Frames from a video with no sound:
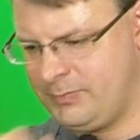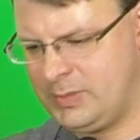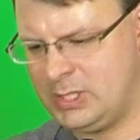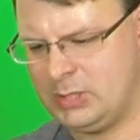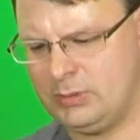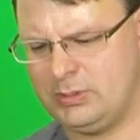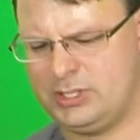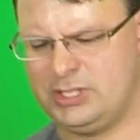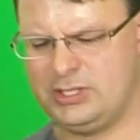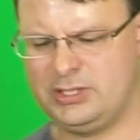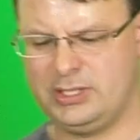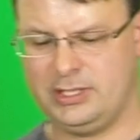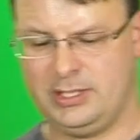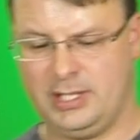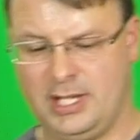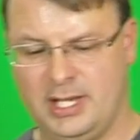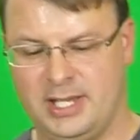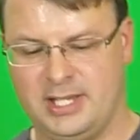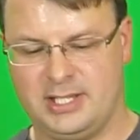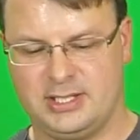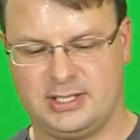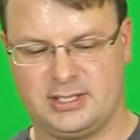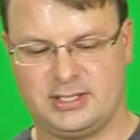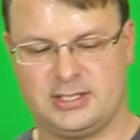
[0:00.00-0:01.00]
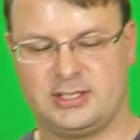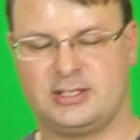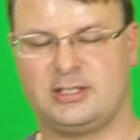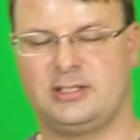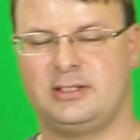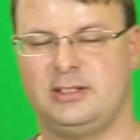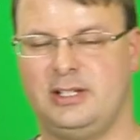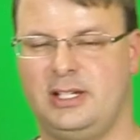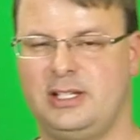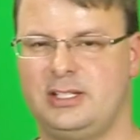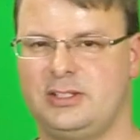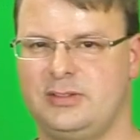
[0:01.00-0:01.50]
which is a
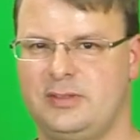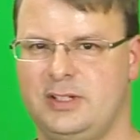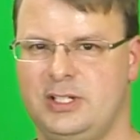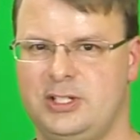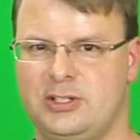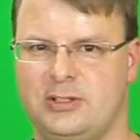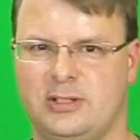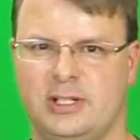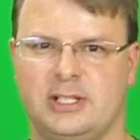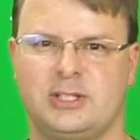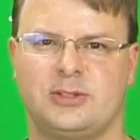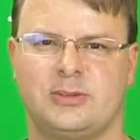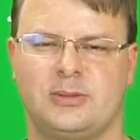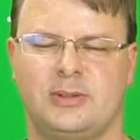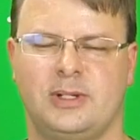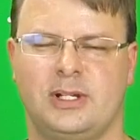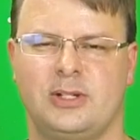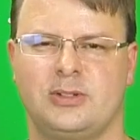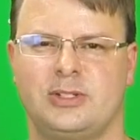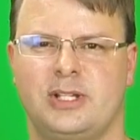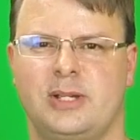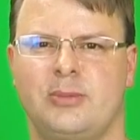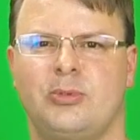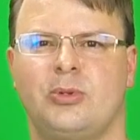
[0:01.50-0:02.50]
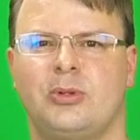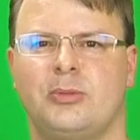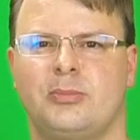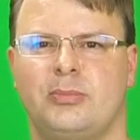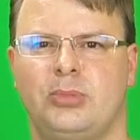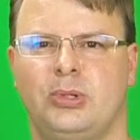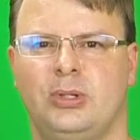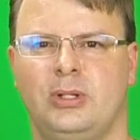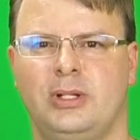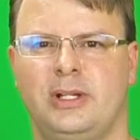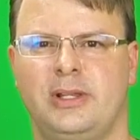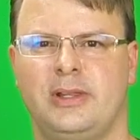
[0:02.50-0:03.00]
nice feature. That's why I was able to
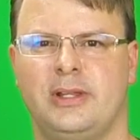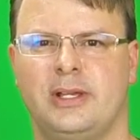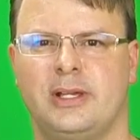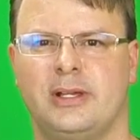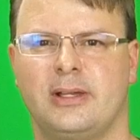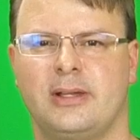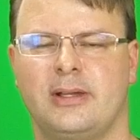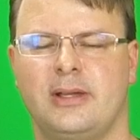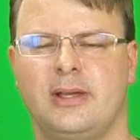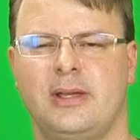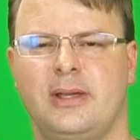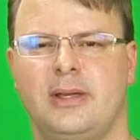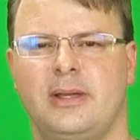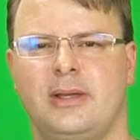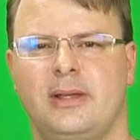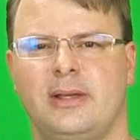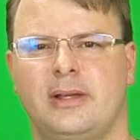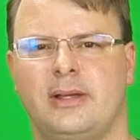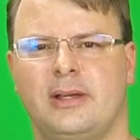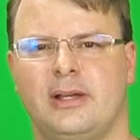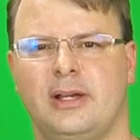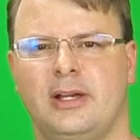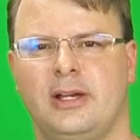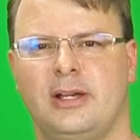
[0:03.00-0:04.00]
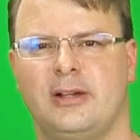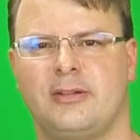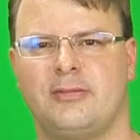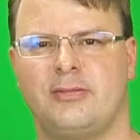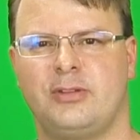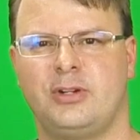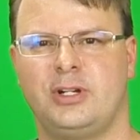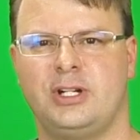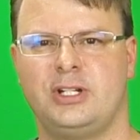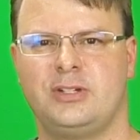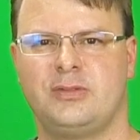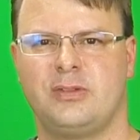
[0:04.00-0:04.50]
pull in the
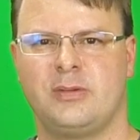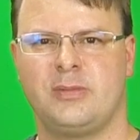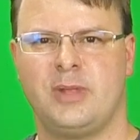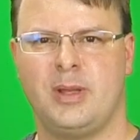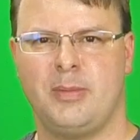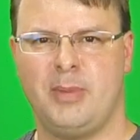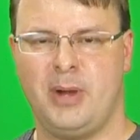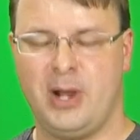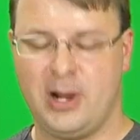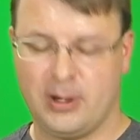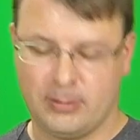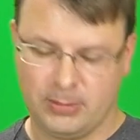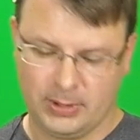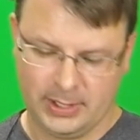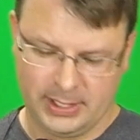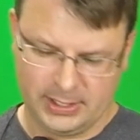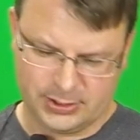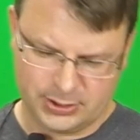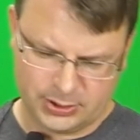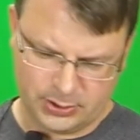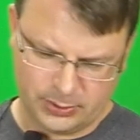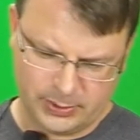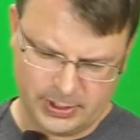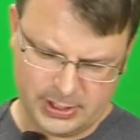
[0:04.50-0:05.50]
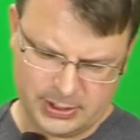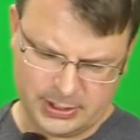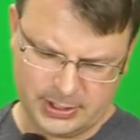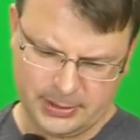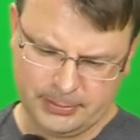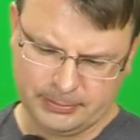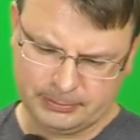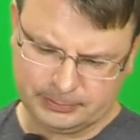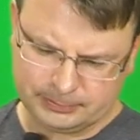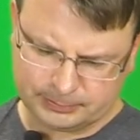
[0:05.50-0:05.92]
footage from that power plant so easy.